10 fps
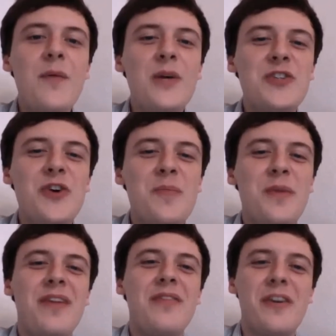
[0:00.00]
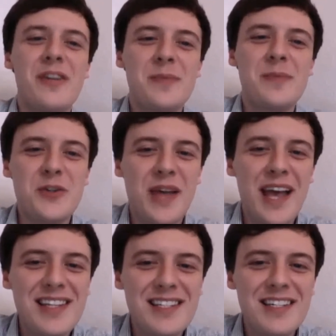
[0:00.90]
And we're joined by a very special
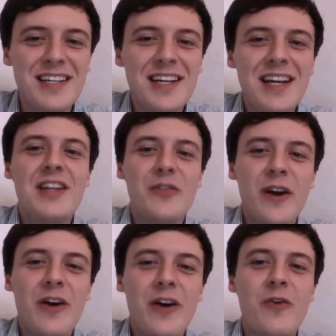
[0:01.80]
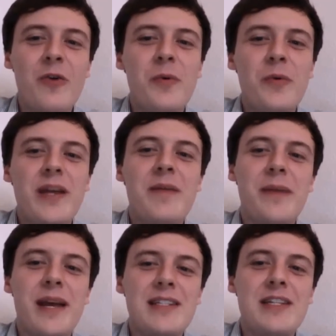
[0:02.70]
guest, the Right Honourable
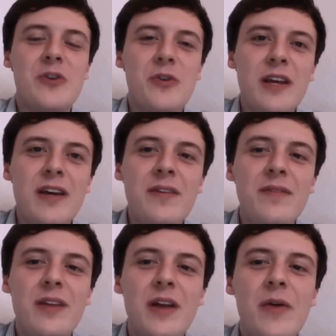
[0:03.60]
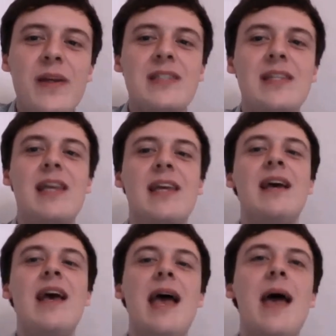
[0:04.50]
Ian Paisley Jr, who is the
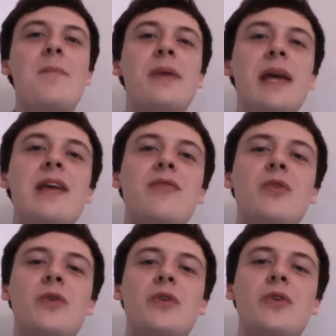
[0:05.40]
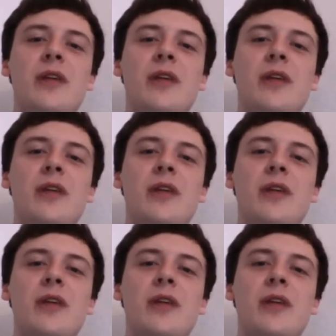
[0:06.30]
MP for North